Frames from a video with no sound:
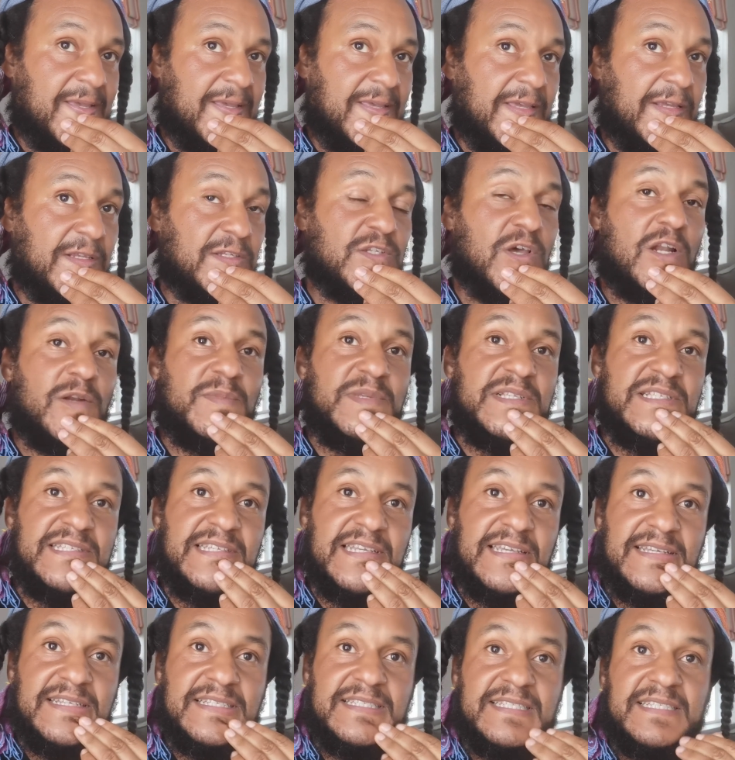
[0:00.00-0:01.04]
King Solomon
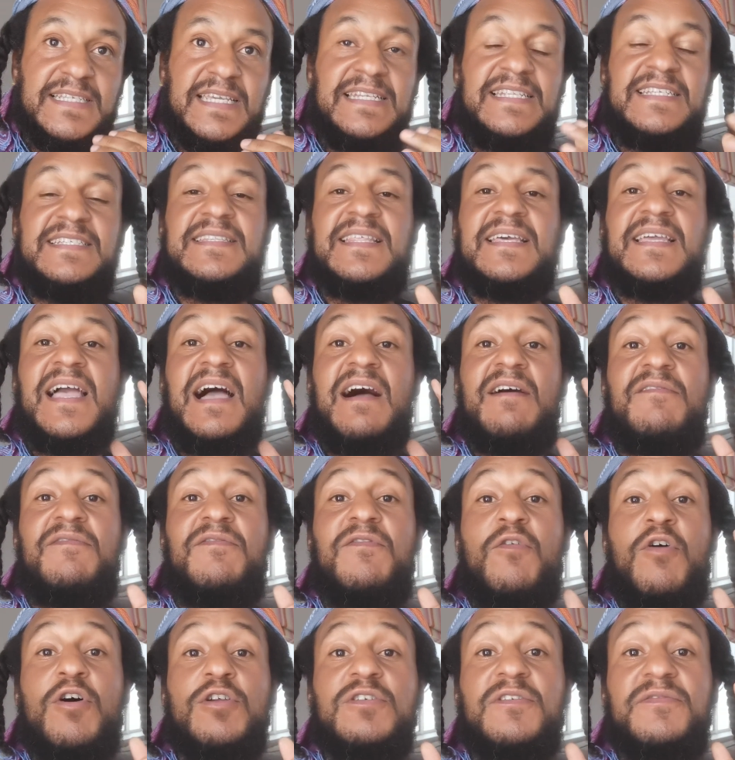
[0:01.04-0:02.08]
says, it is the
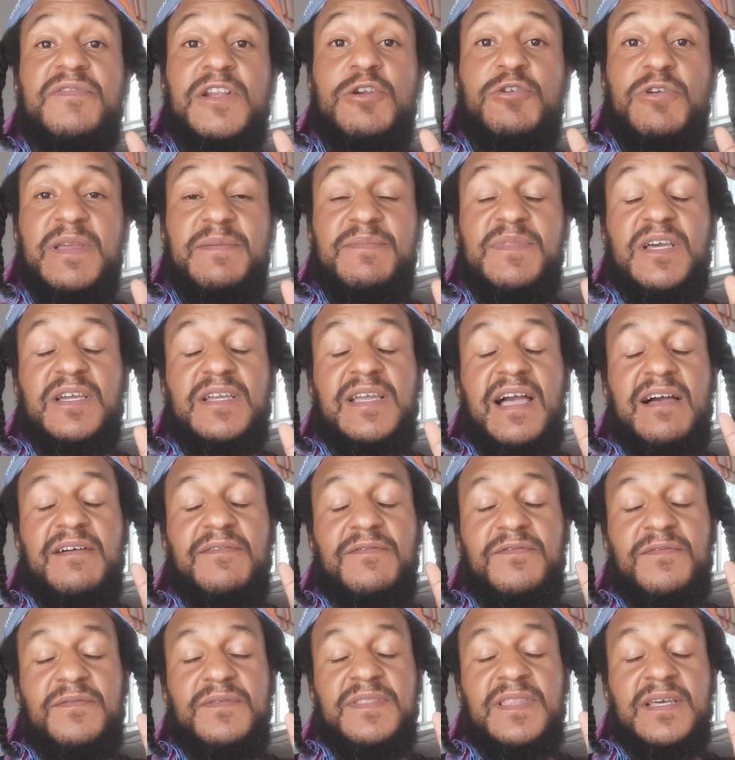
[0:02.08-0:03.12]
kavod of Elohim,
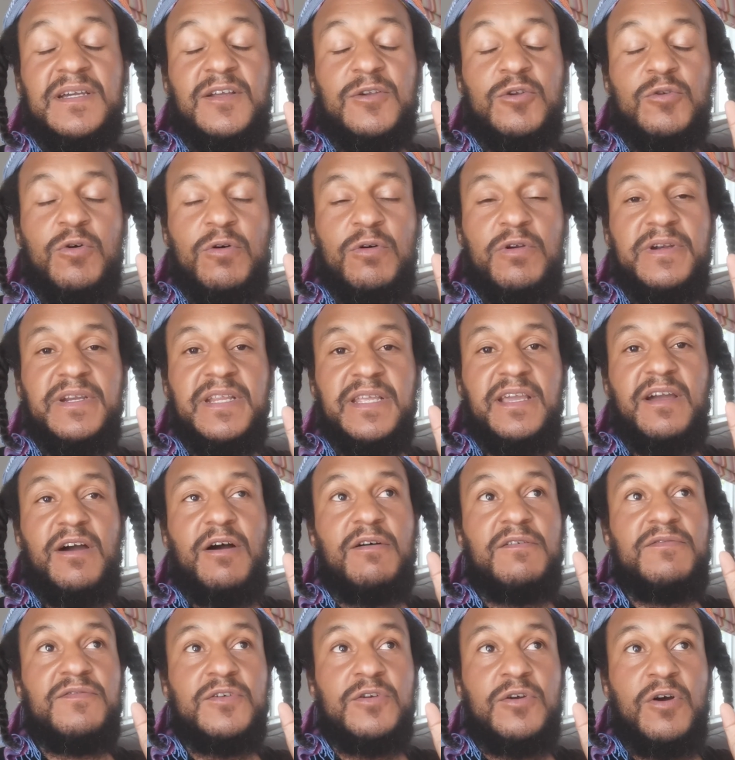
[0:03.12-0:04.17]
the glory
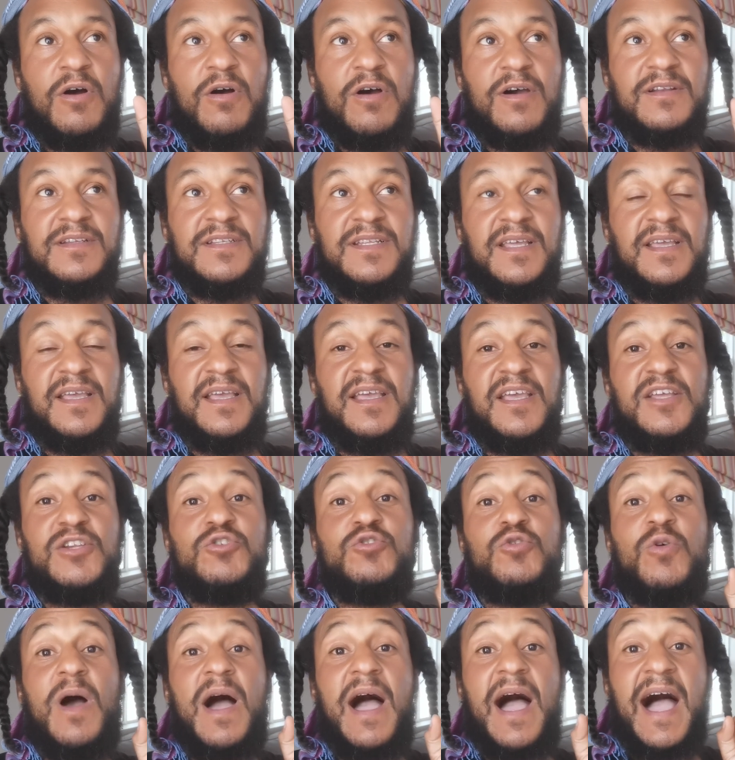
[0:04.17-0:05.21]
of God
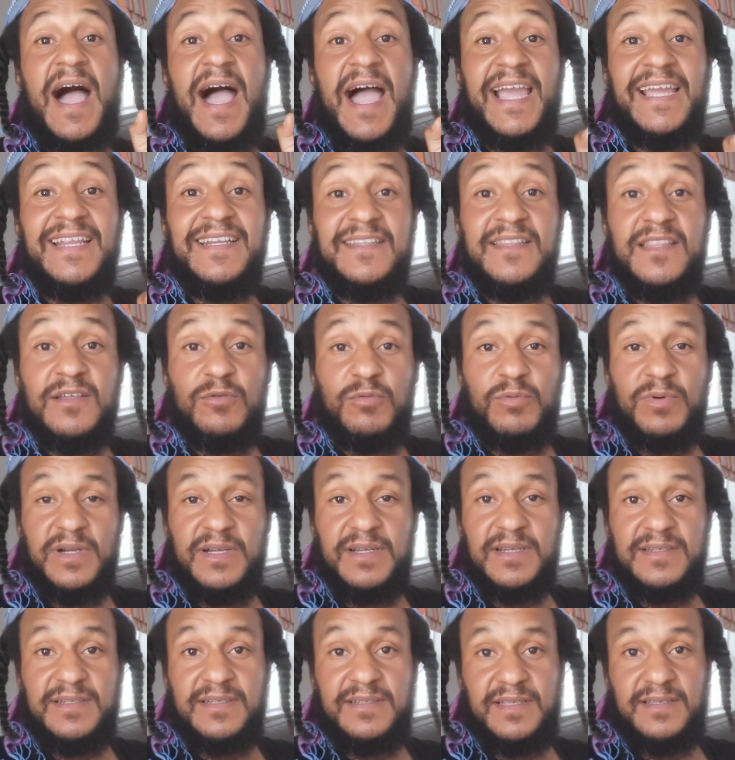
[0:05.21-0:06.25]
to hide the
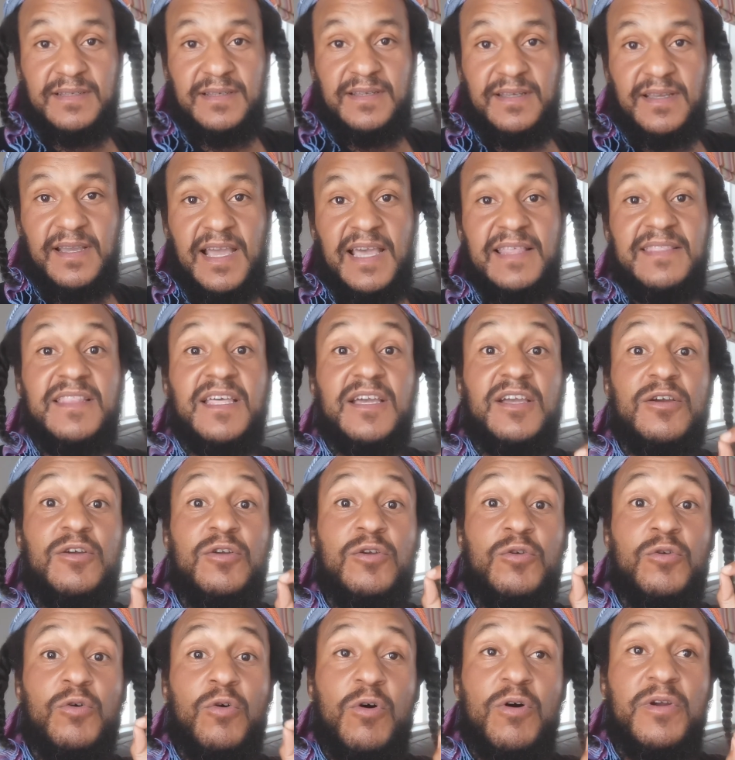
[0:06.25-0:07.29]
word, and the
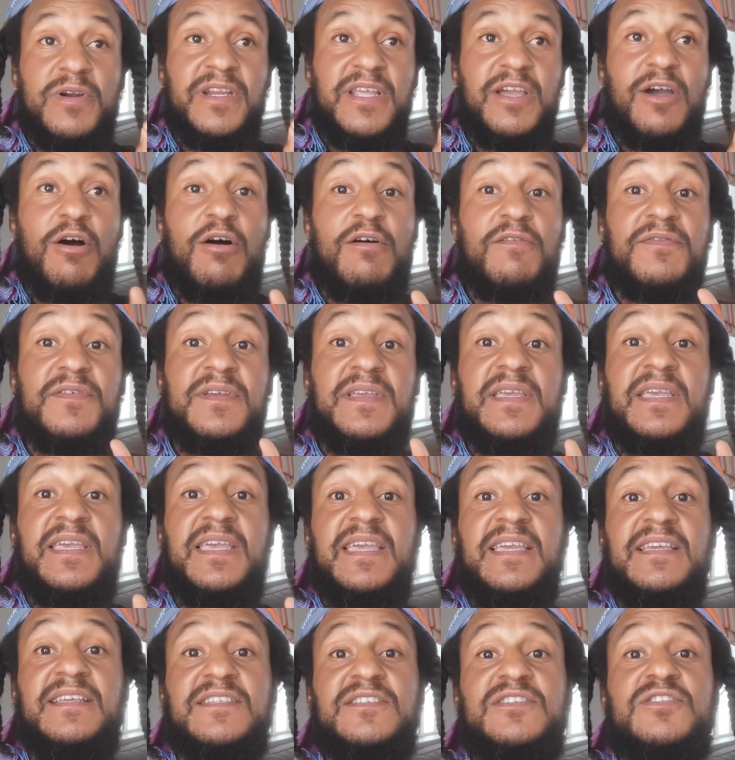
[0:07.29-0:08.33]
glory of
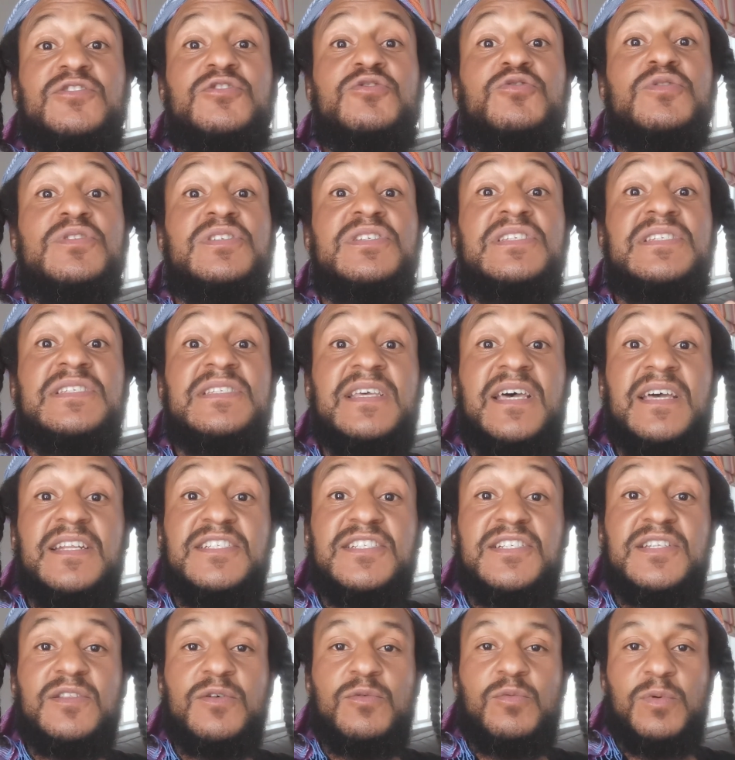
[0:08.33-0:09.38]
kings to
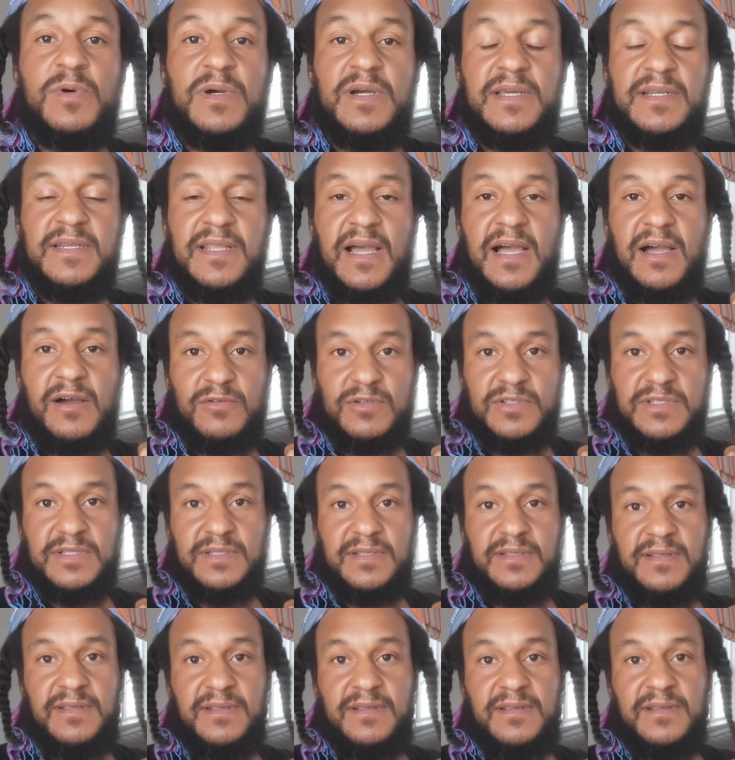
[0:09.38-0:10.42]
search the word out.
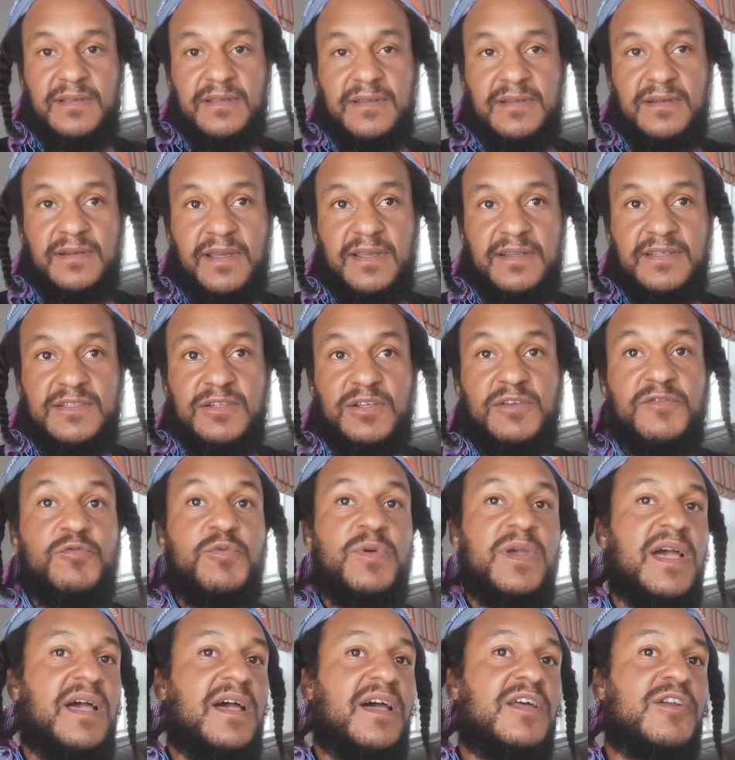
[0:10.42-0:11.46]
Right? So if
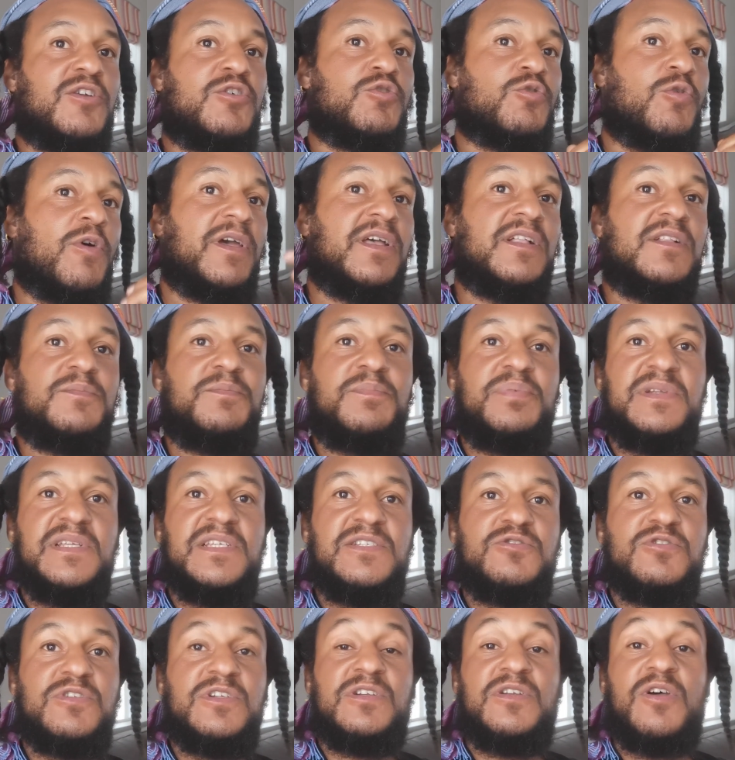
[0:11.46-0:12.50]
we are a royal
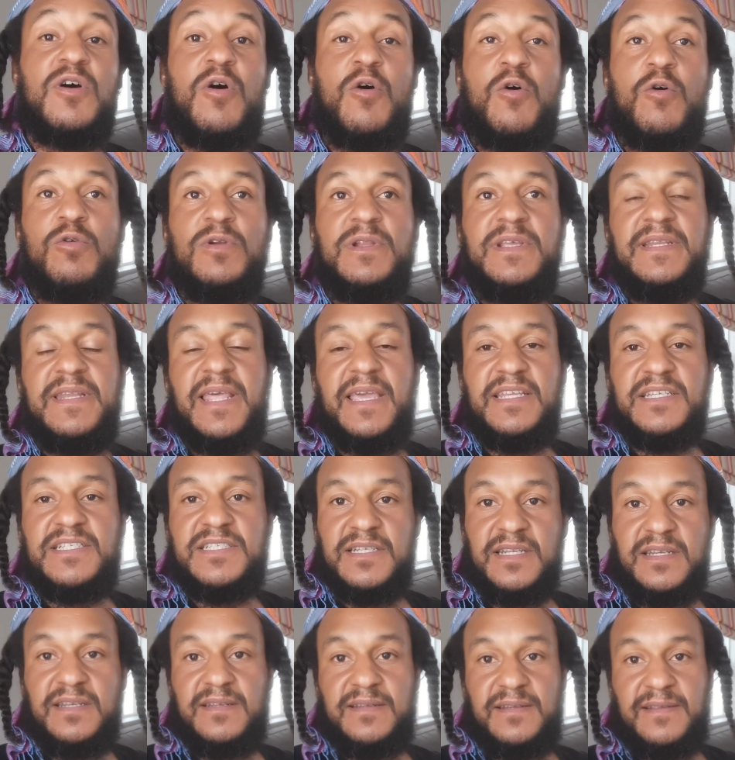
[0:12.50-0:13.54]
priesthood and a holy
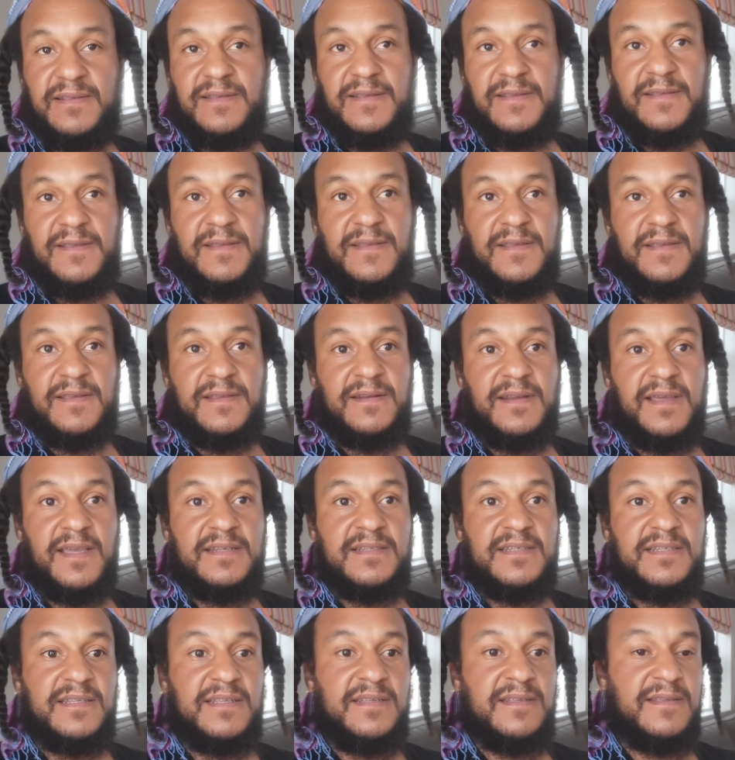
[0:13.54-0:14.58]
nation,
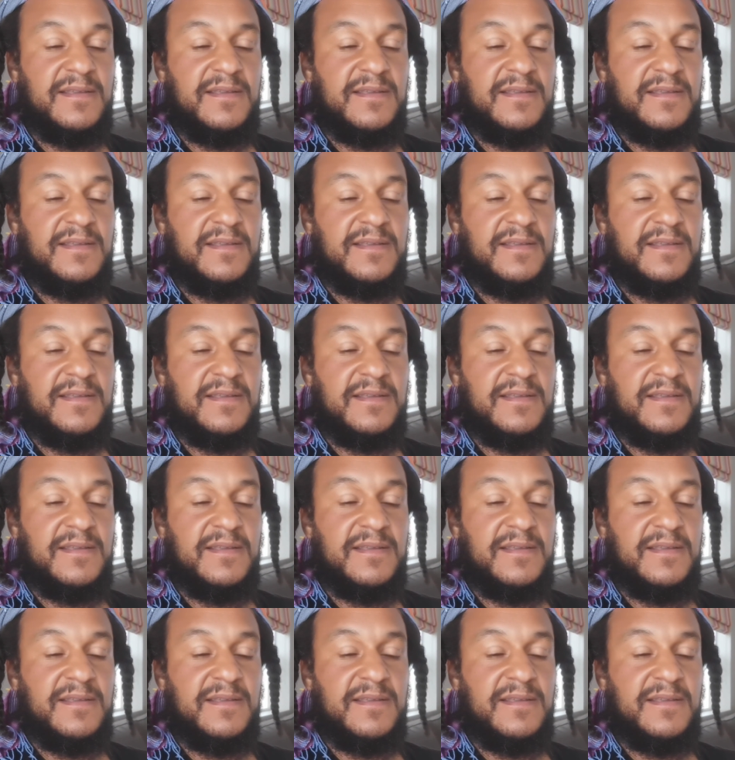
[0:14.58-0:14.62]
right?